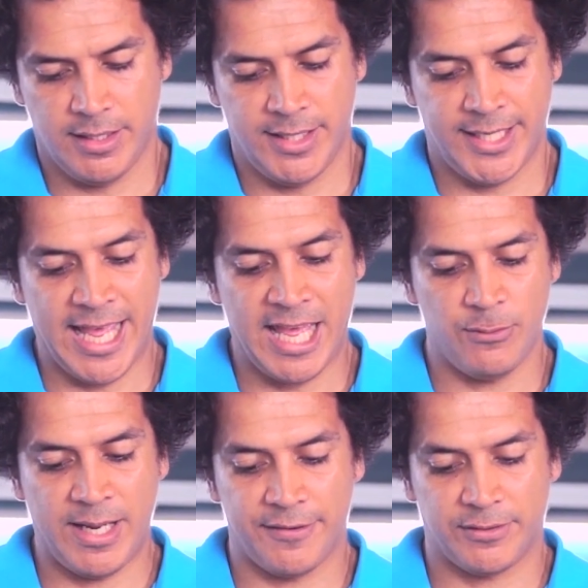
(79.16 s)
And again,
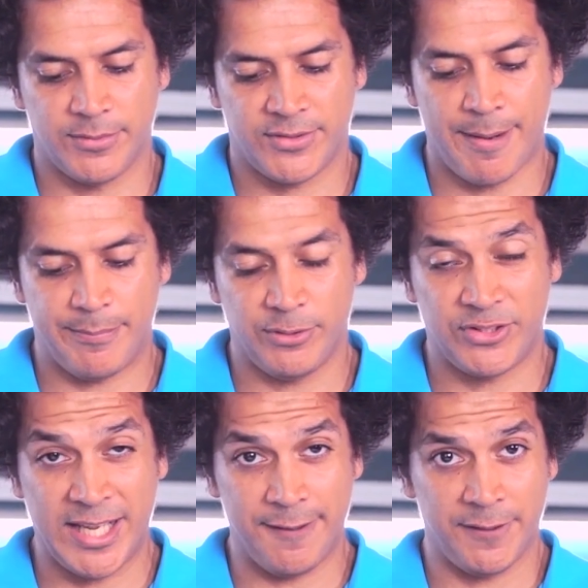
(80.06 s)
we have some samples
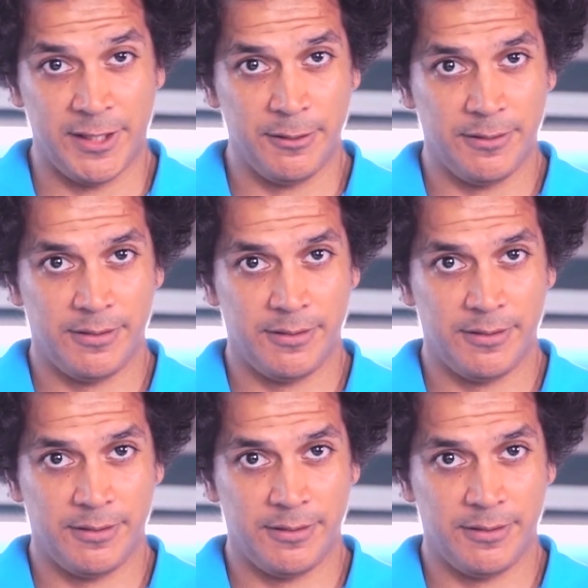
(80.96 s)
here for you.